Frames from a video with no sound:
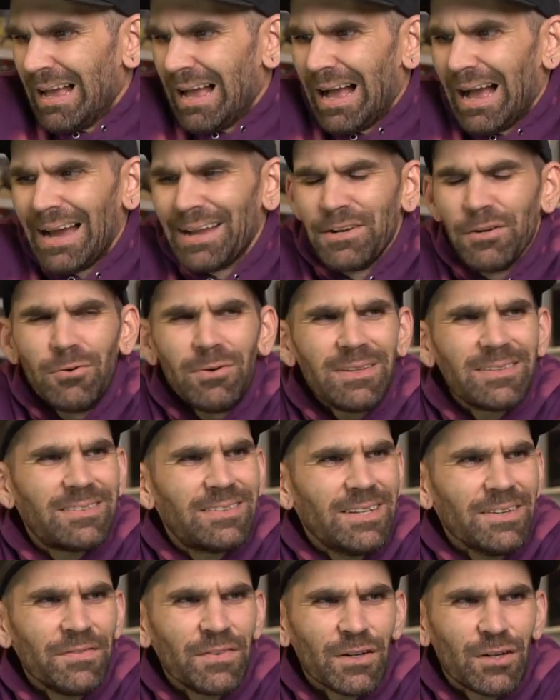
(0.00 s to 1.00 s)
I know it's
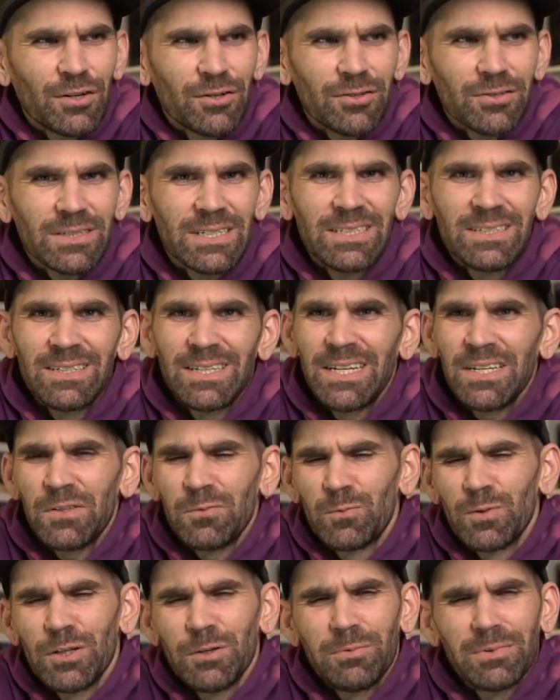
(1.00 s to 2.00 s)
difficult because it gets
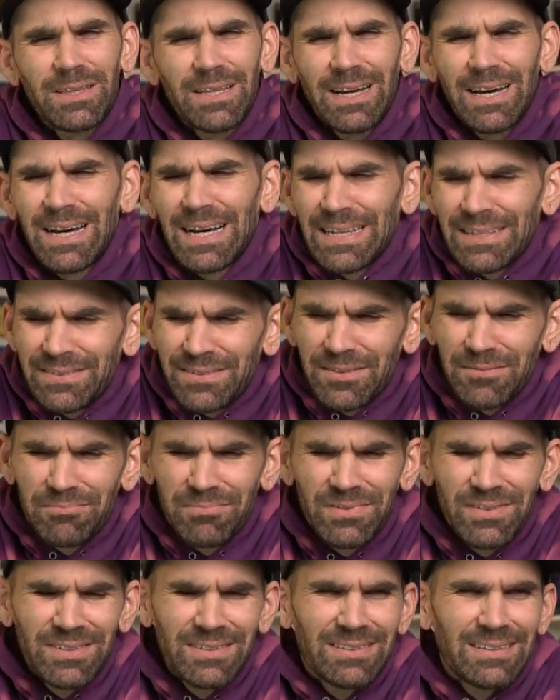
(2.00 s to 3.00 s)
weird with
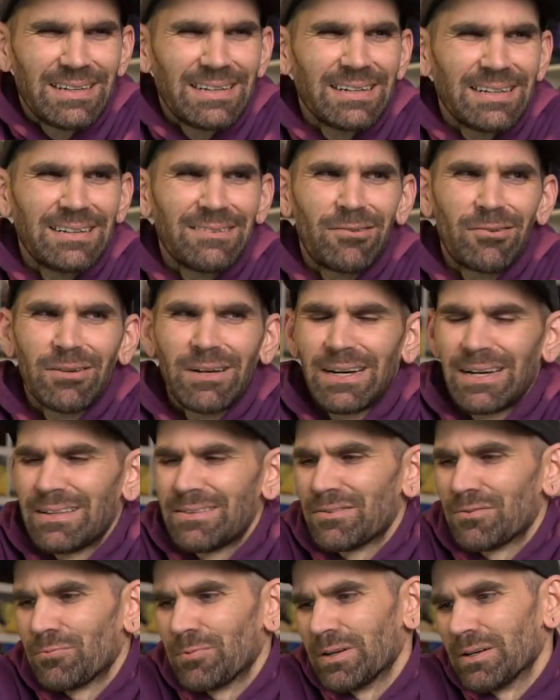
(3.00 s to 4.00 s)
customs and, like, all kinds
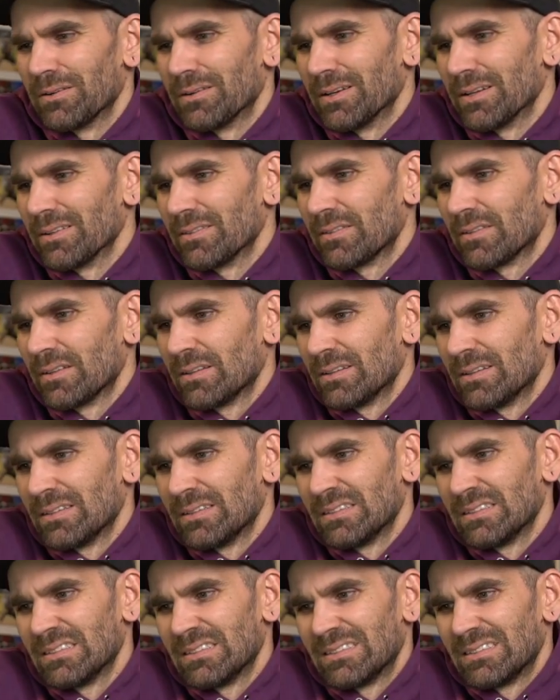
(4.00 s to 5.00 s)
of weirdness.
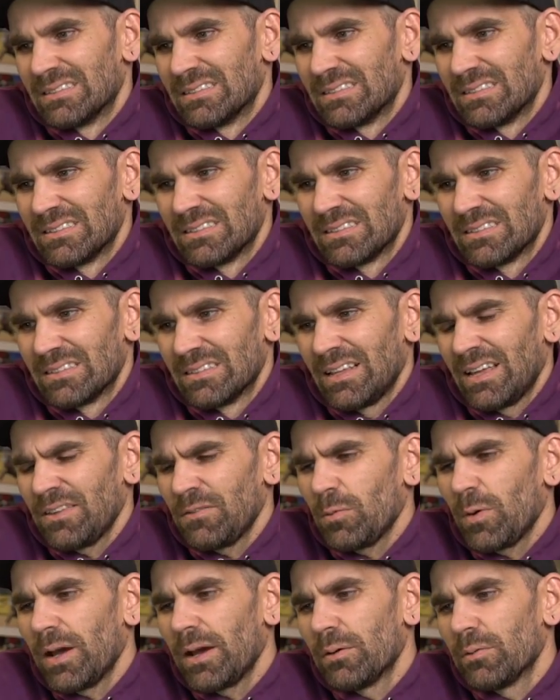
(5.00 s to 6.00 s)
So that's
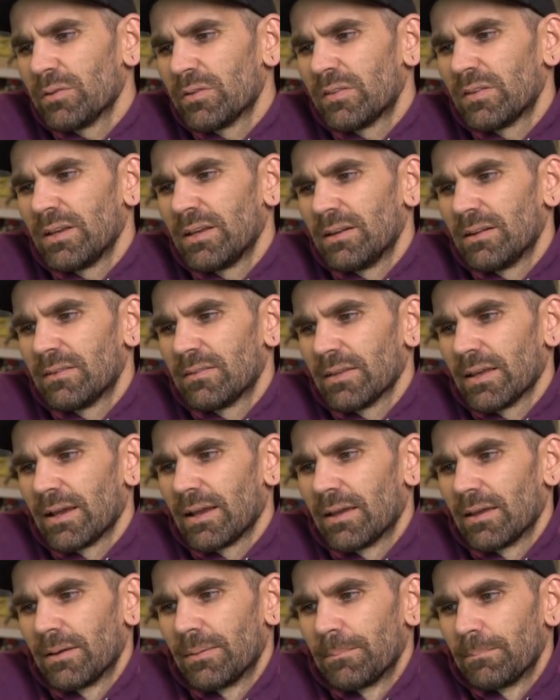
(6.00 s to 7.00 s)
why I was saying it's,
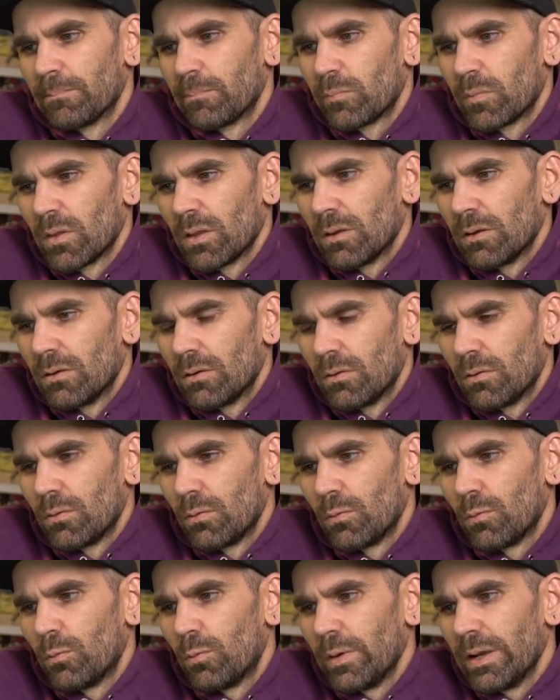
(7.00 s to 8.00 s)
like,
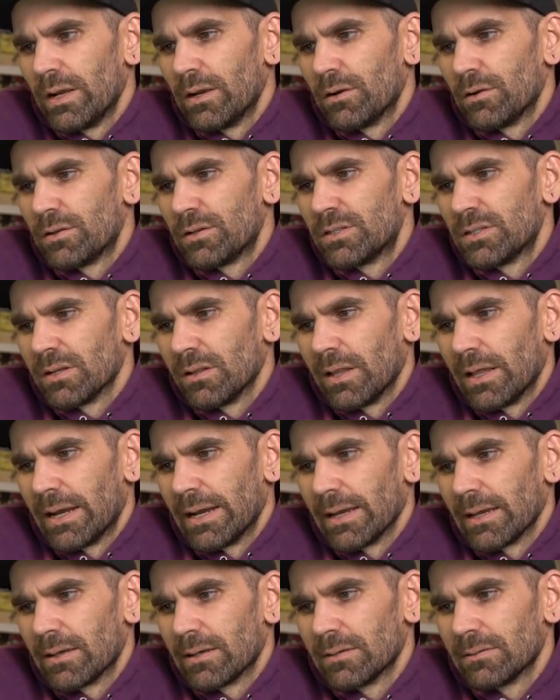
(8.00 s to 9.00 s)
weird to,
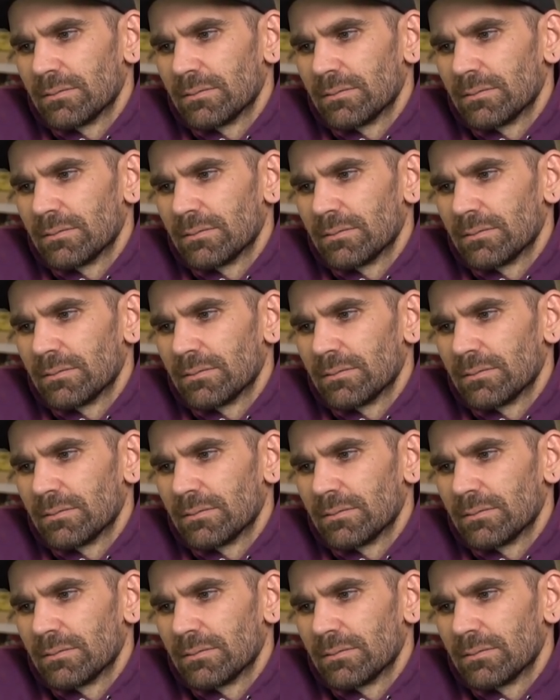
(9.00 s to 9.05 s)
like,